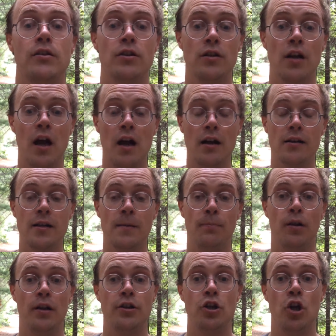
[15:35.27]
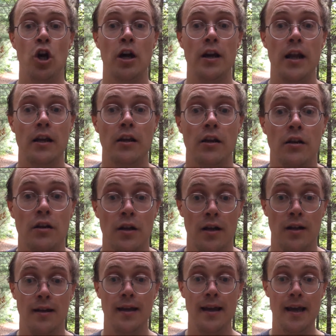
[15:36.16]
talk to Platonic
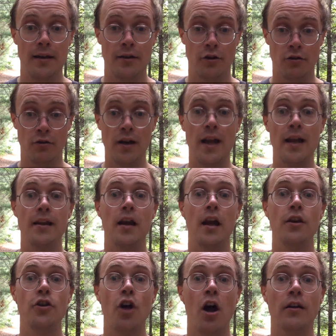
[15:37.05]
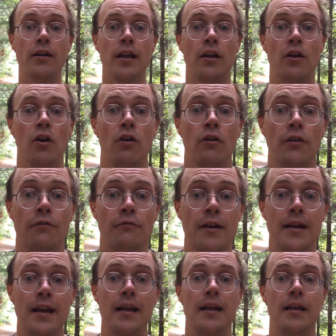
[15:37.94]
and create Donkey Kong
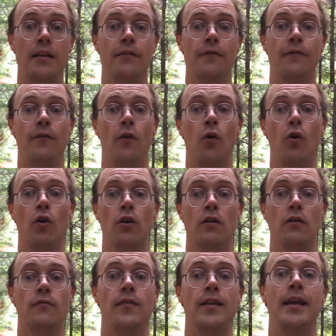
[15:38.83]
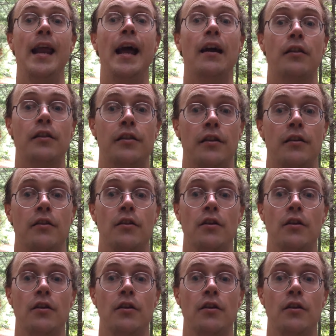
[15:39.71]
3D for the NX.